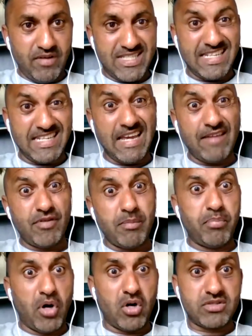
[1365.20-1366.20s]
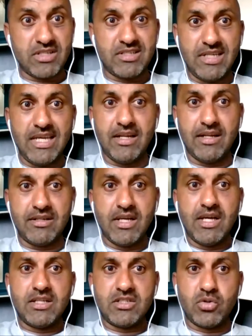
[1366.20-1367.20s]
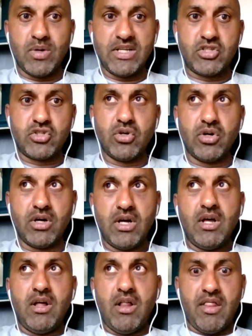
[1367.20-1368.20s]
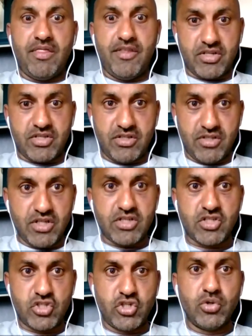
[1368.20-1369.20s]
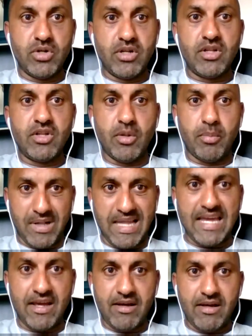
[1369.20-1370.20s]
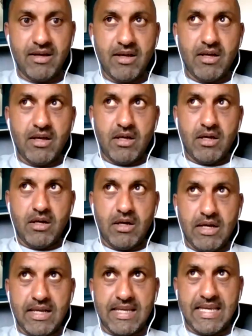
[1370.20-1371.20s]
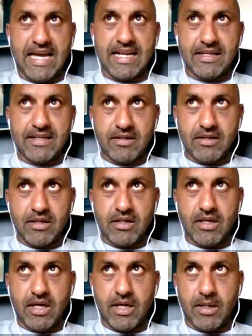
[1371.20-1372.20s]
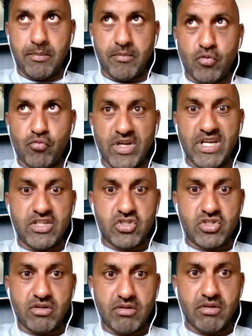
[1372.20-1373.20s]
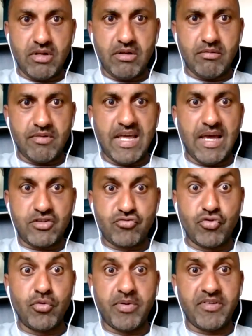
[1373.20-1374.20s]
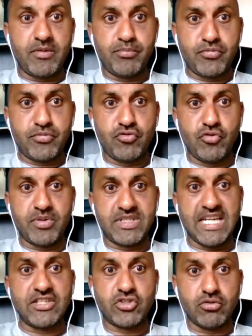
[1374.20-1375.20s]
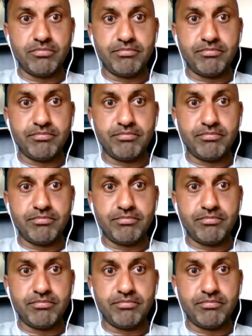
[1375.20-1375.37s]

every box that's needed to ensure the student, the player, can reach their true potential.